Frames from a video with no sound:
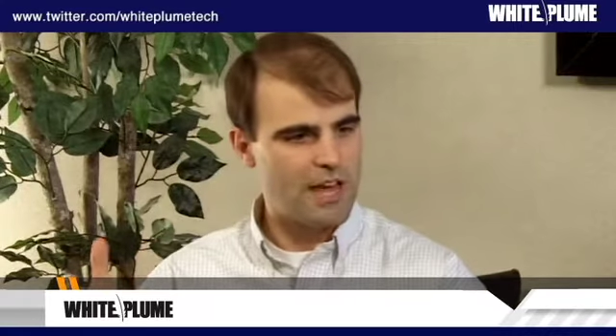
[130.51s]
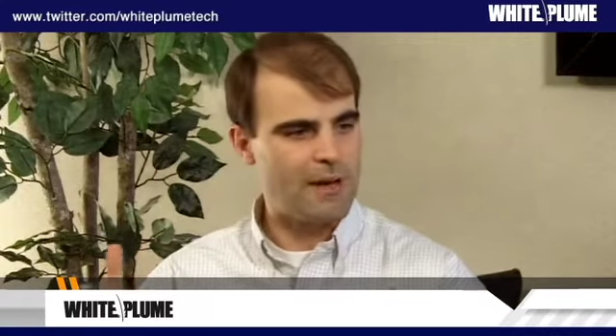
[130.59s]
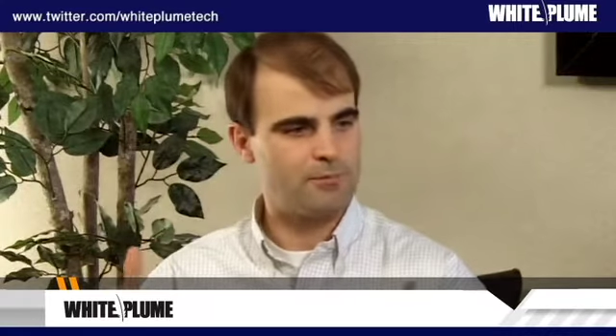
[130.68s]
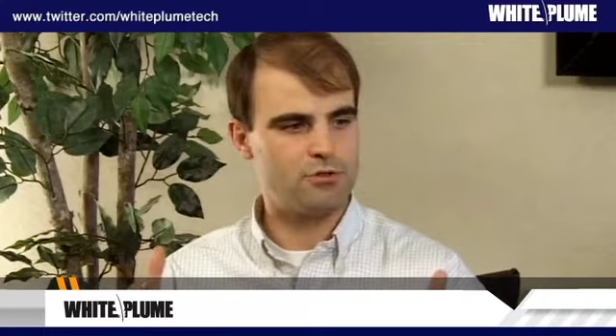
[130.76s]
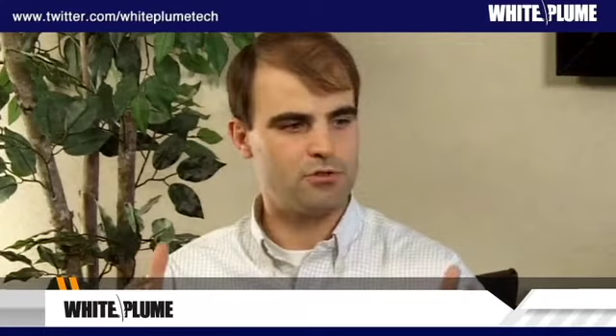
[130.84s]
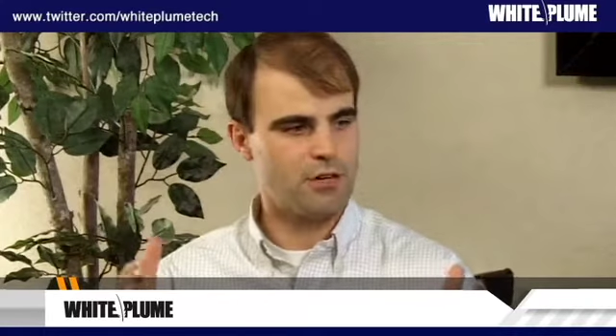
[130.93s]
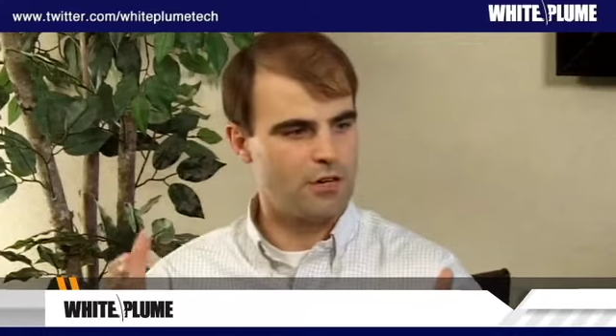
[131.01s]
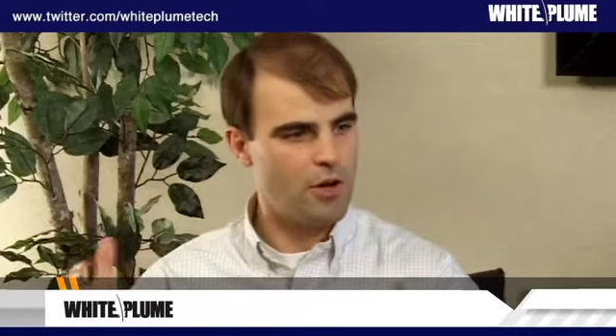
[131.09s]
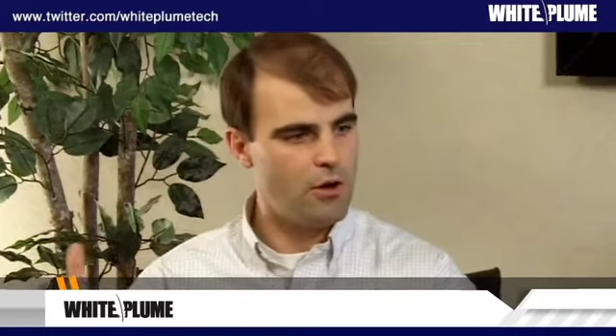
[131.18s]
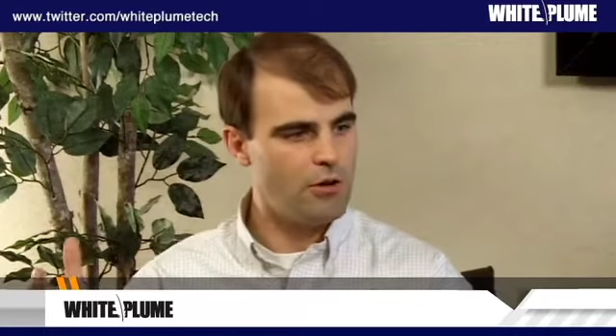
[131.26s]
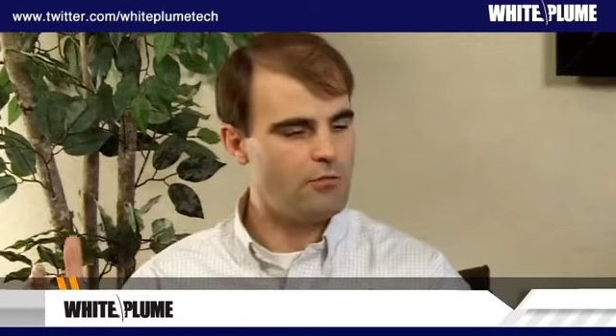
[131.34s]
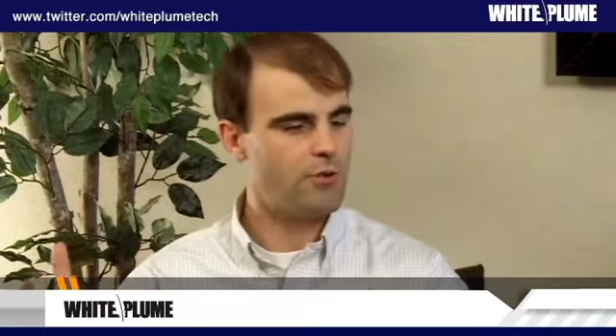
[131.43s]
capture and
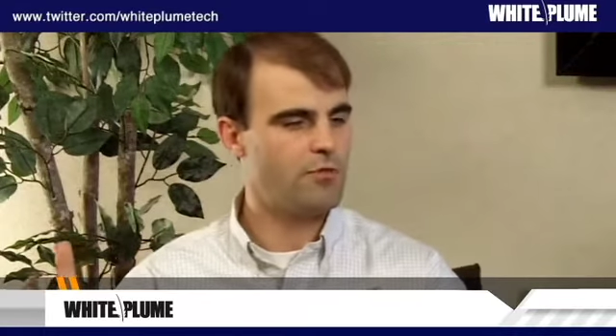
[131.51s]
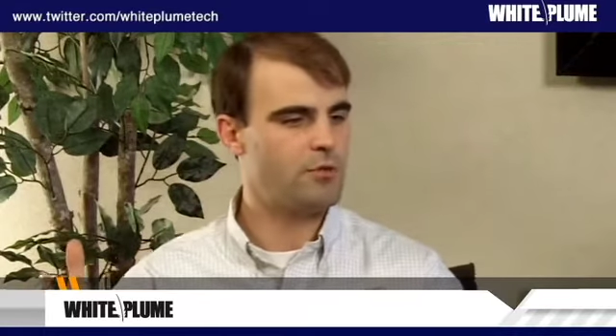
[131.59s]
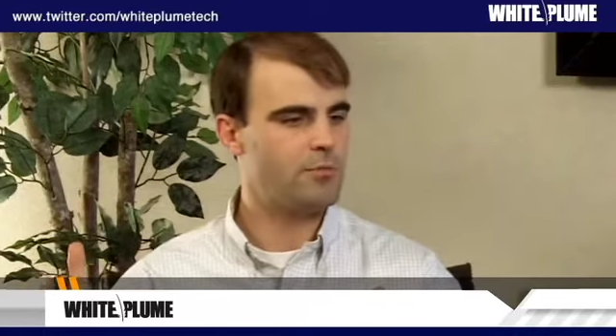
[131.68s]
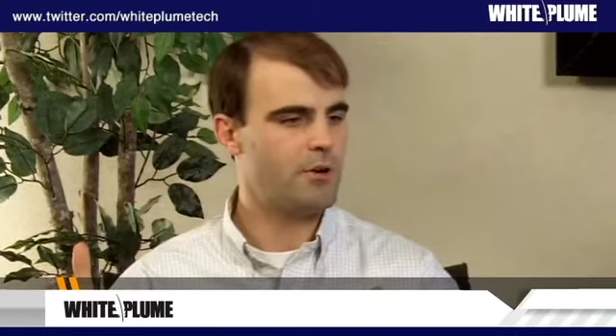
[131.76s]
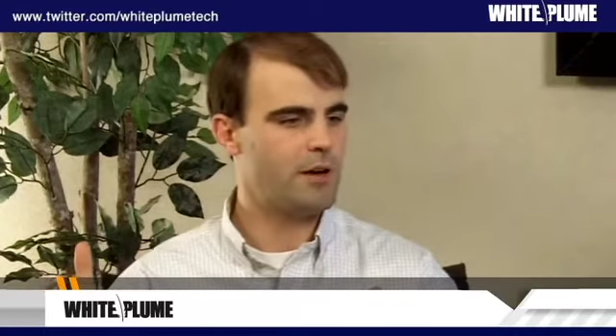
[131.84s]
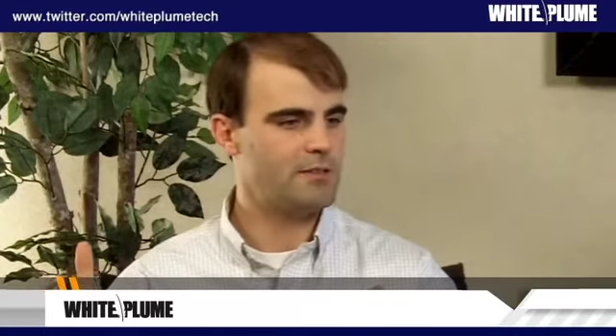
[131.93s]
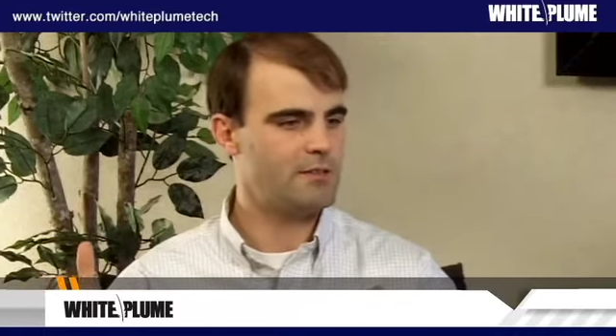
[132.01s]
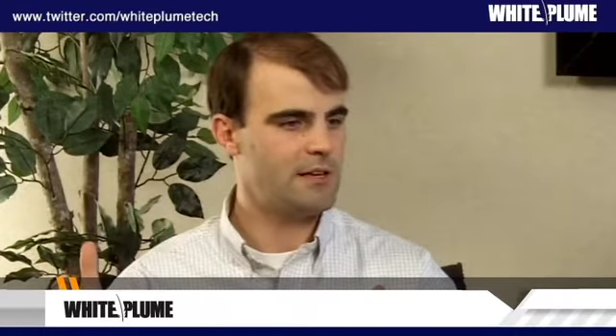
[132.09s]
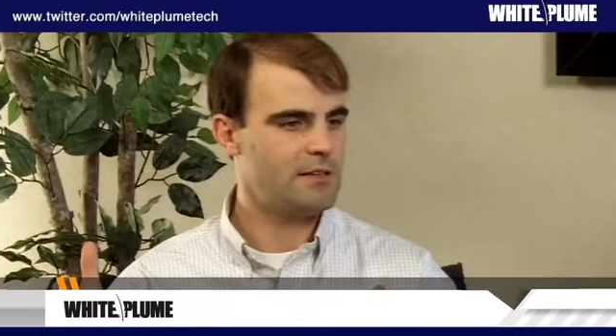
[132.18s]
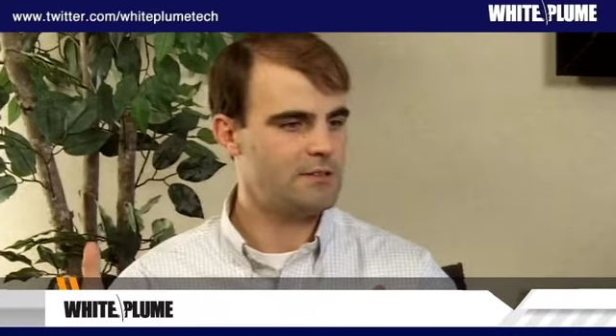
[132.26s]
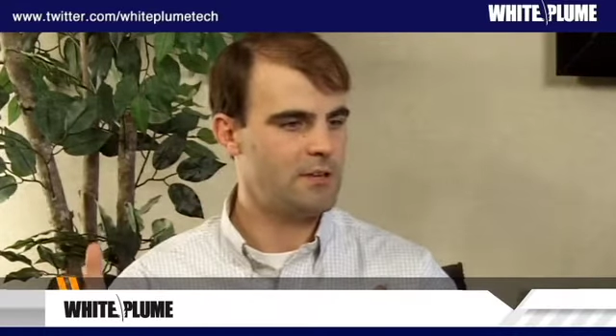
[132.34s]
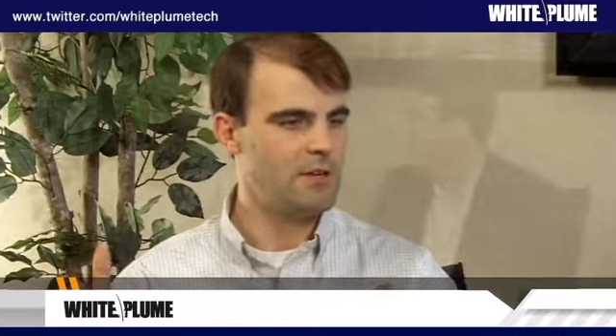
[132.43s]
coding review
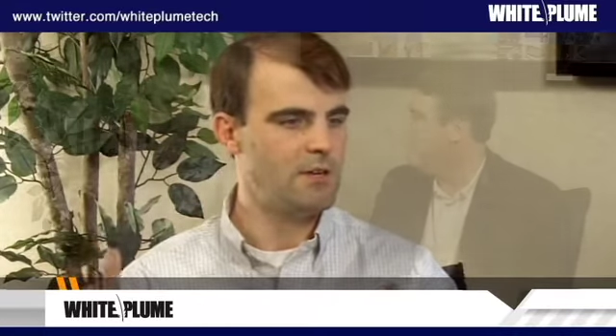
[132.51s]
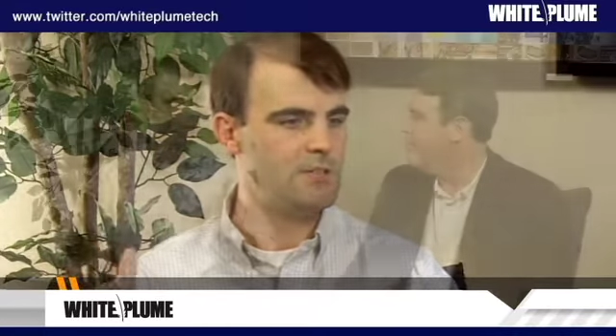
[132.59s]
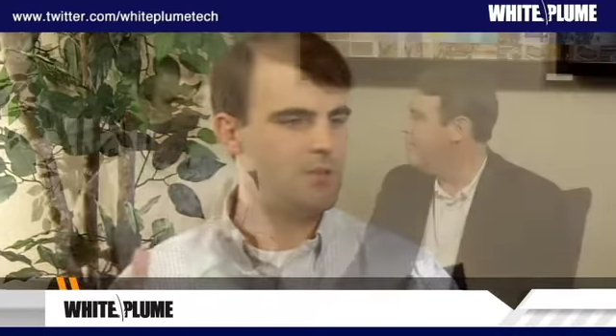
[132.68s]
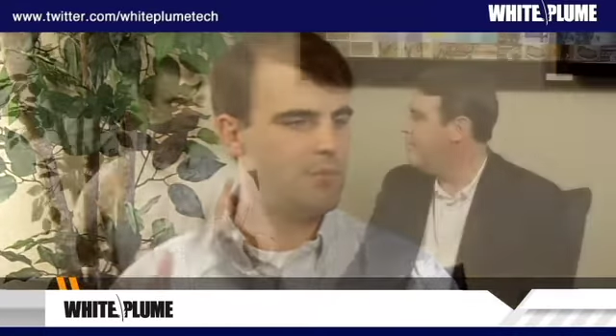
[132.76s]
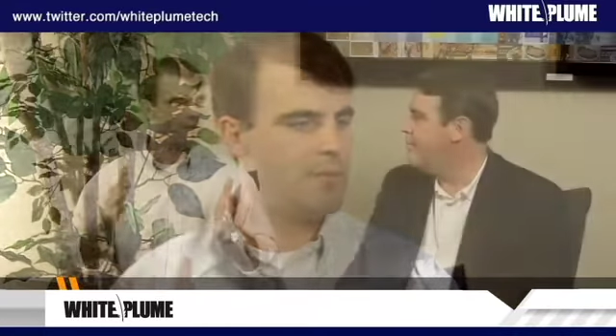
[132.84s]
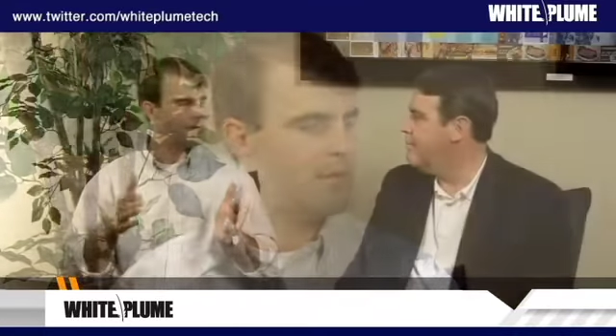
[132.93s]
process to